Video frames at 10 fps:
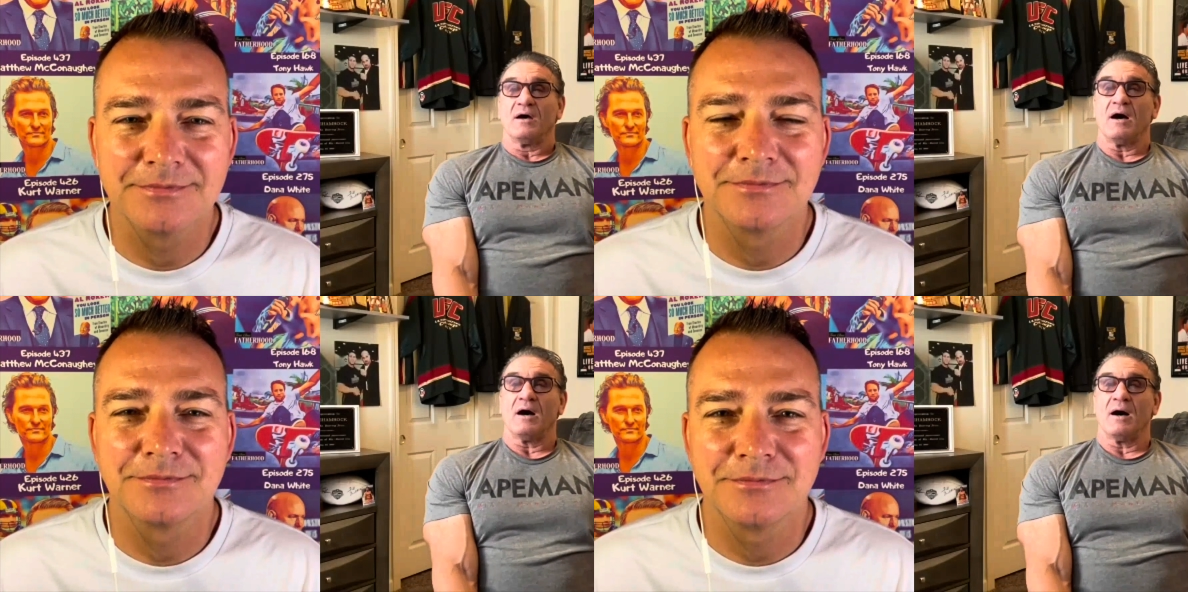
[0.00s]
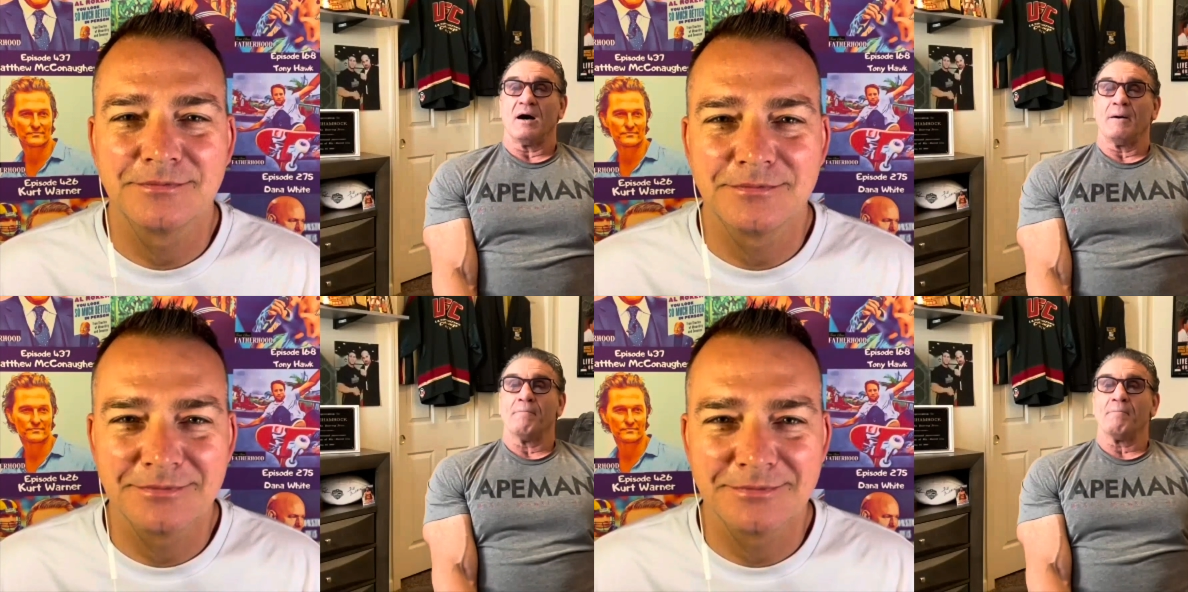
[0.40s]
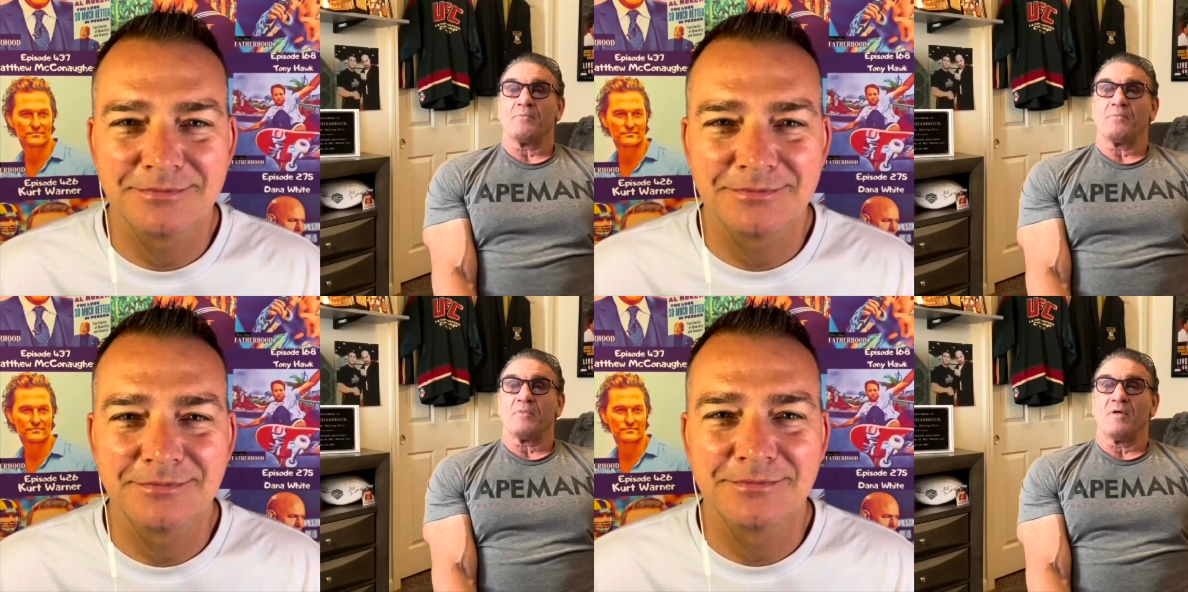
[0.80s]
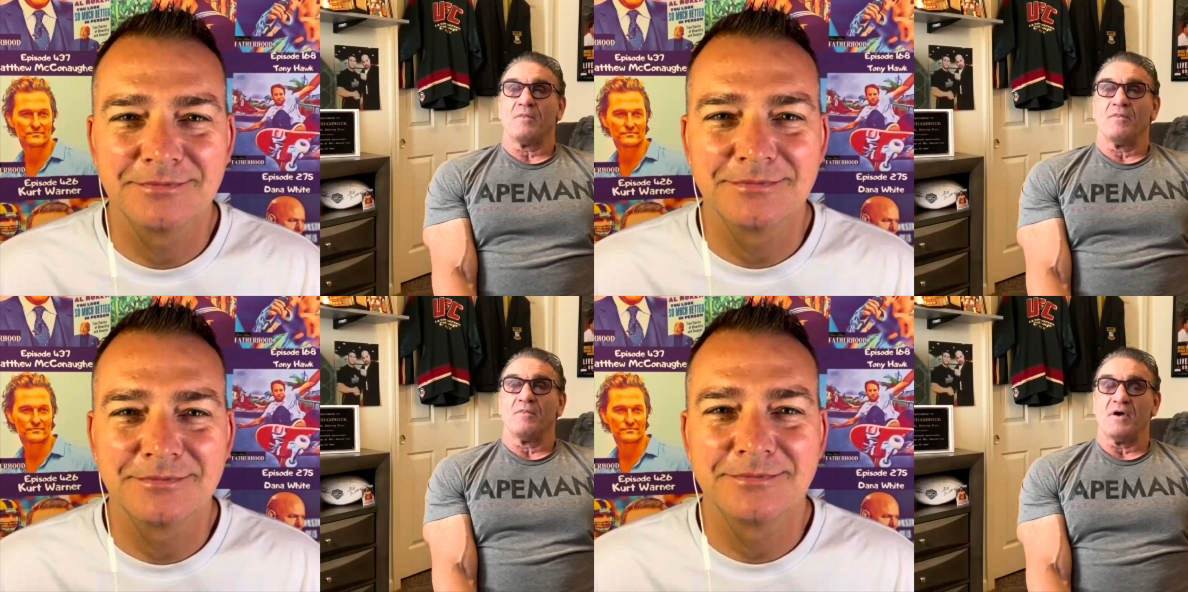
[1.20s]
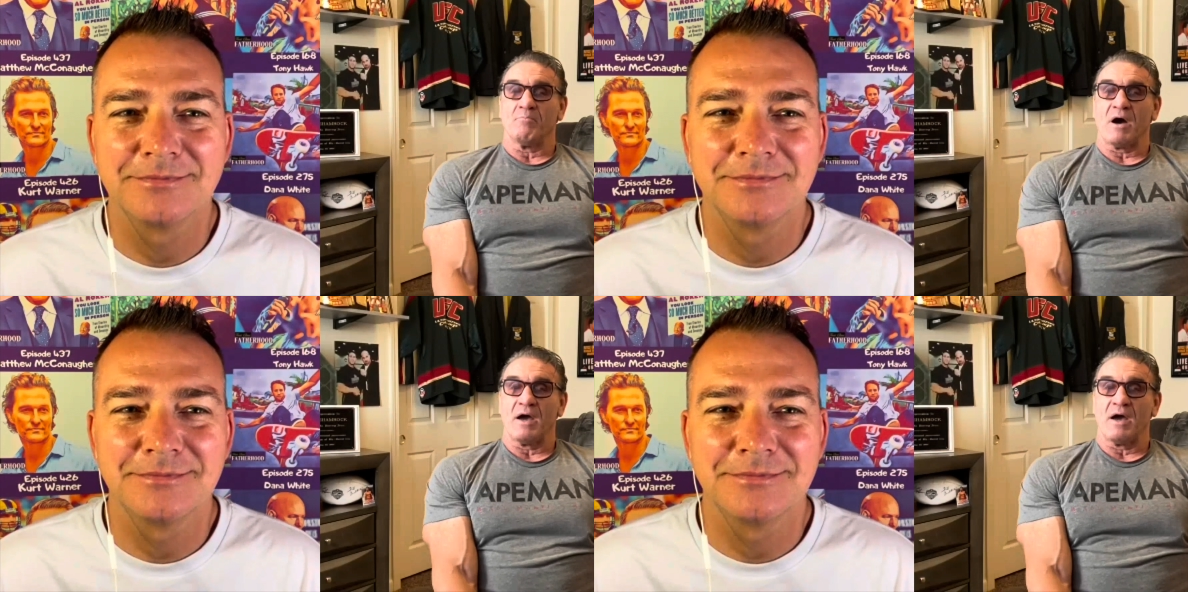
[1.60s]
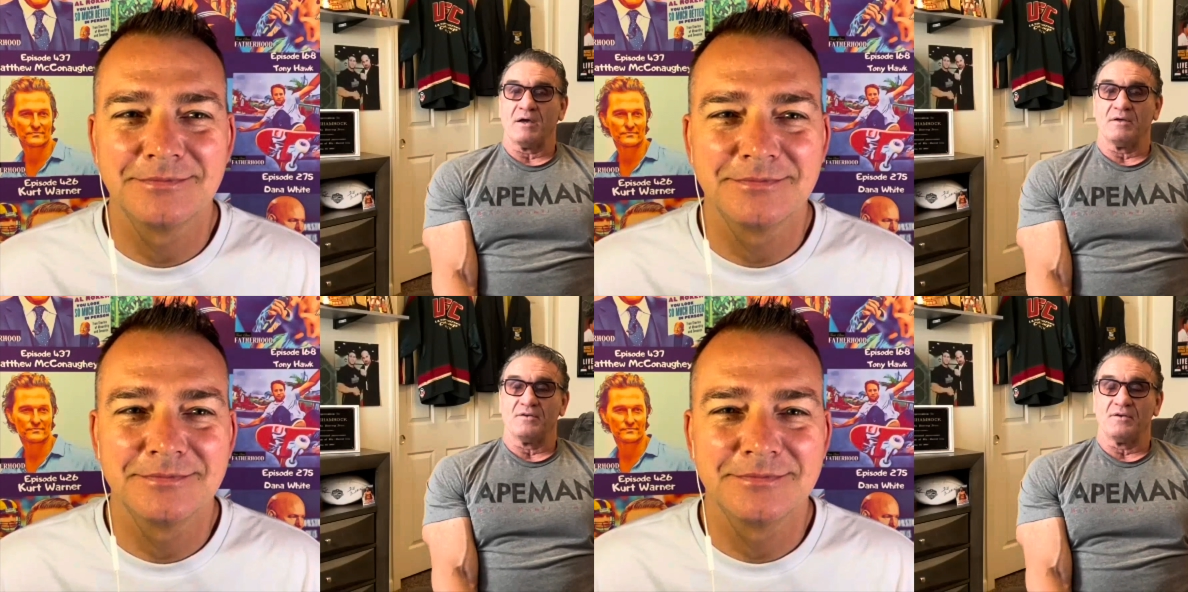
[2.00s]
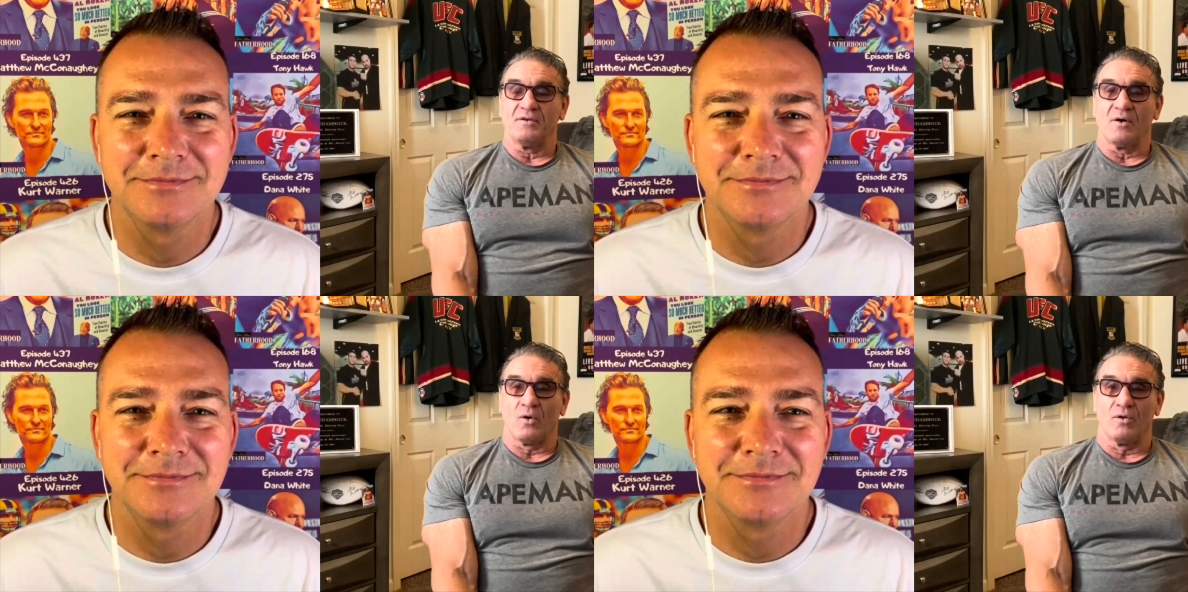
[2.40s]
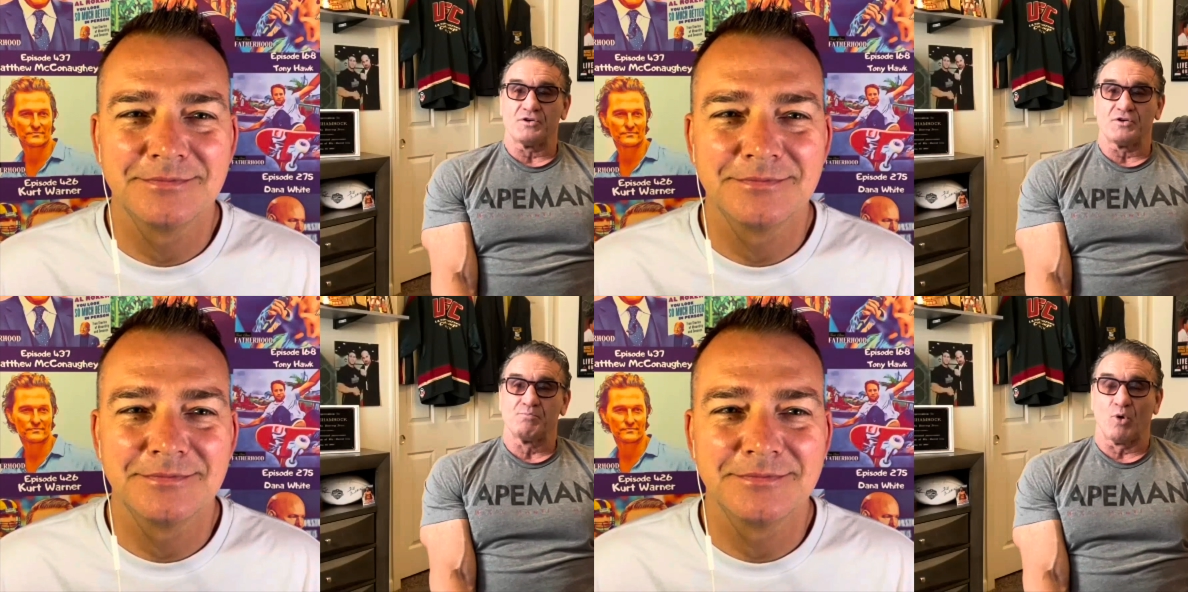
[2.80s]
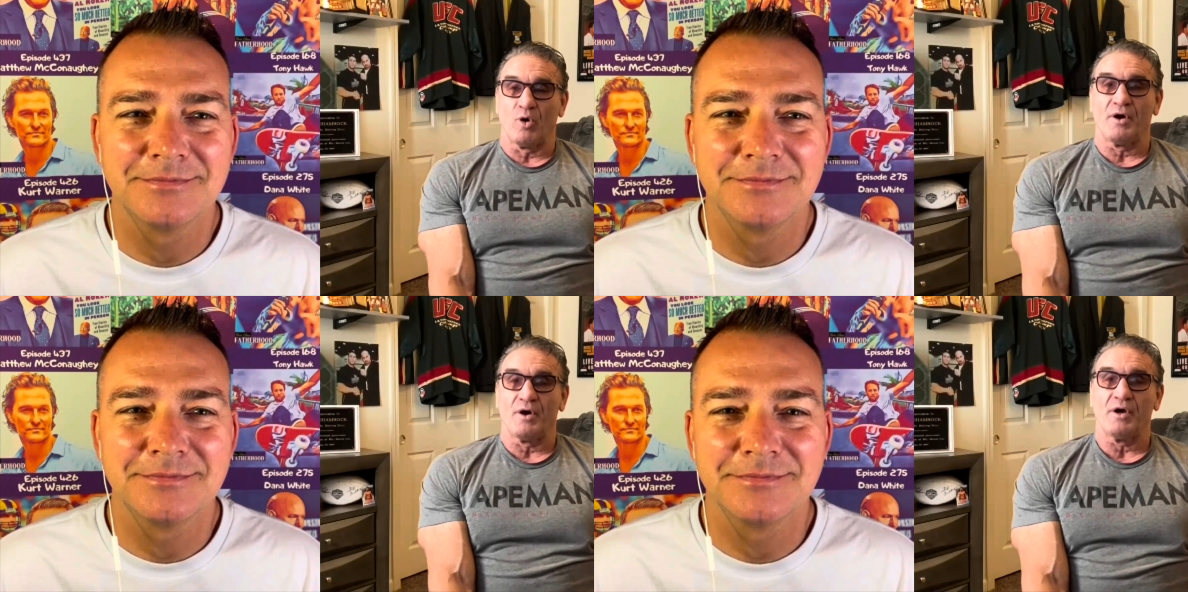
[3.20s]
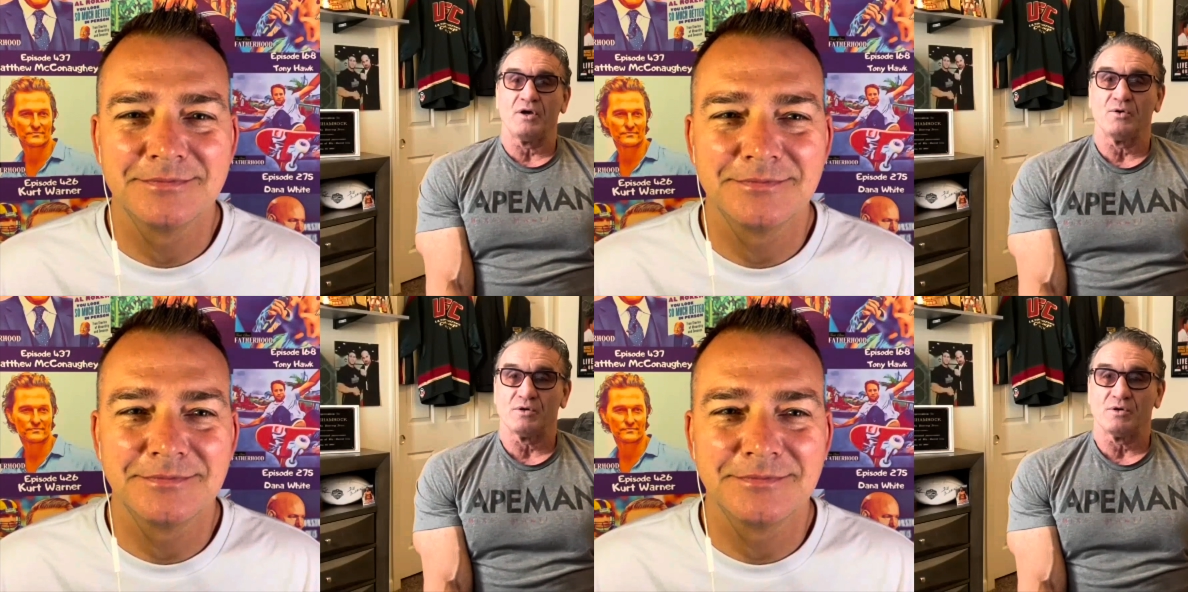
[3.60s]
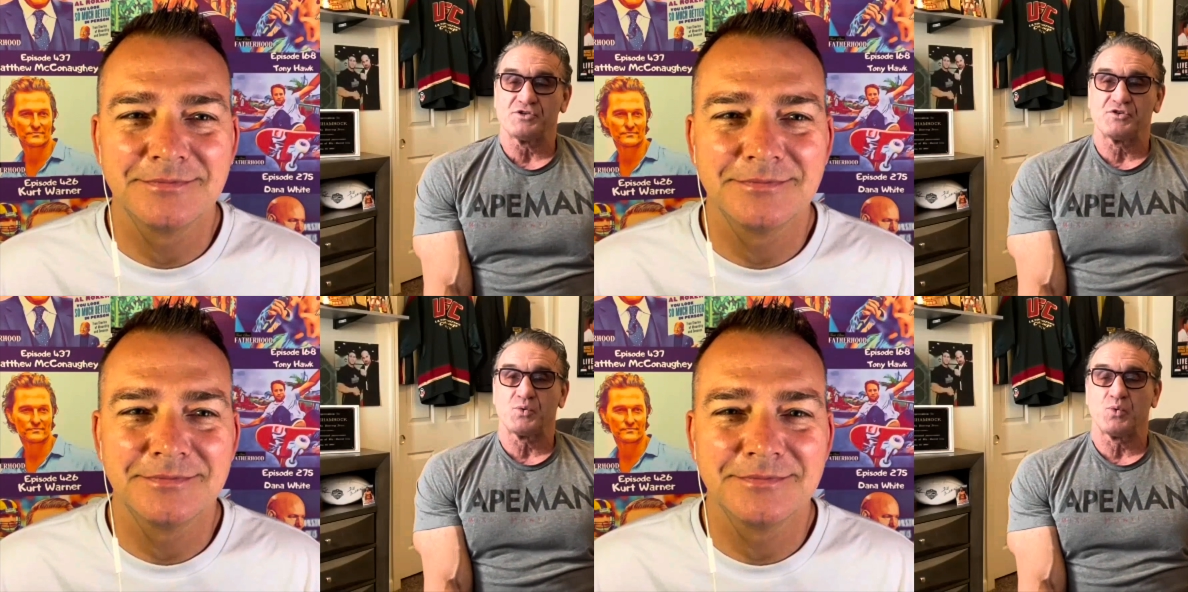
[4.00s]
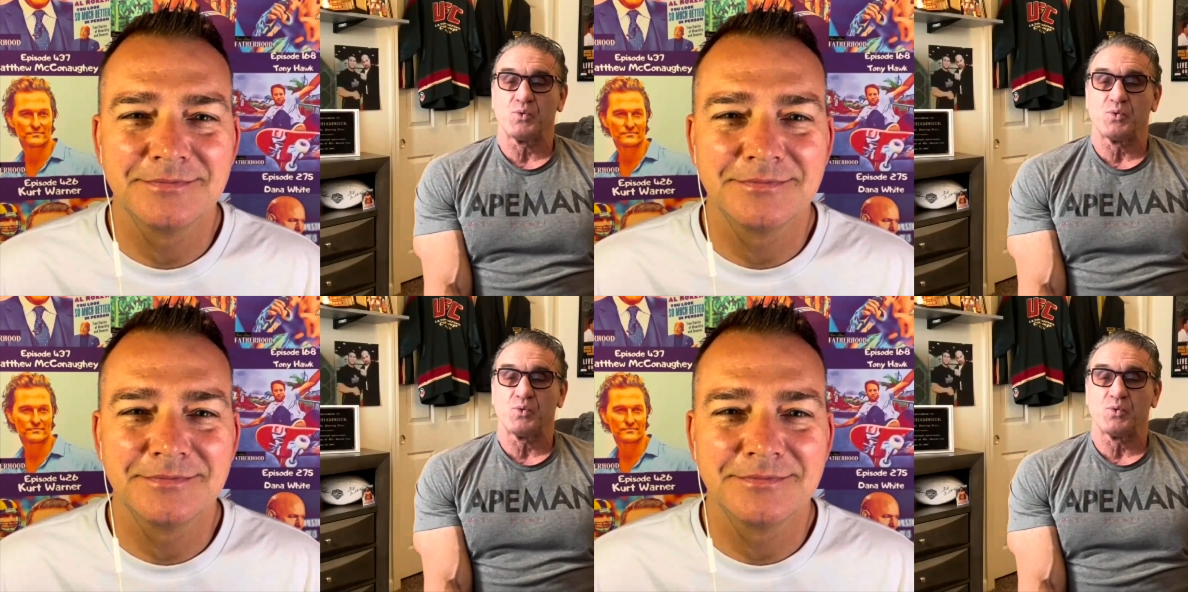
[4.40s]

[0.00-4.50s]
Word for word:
Speaker 1: Um, then my oldest boy, who is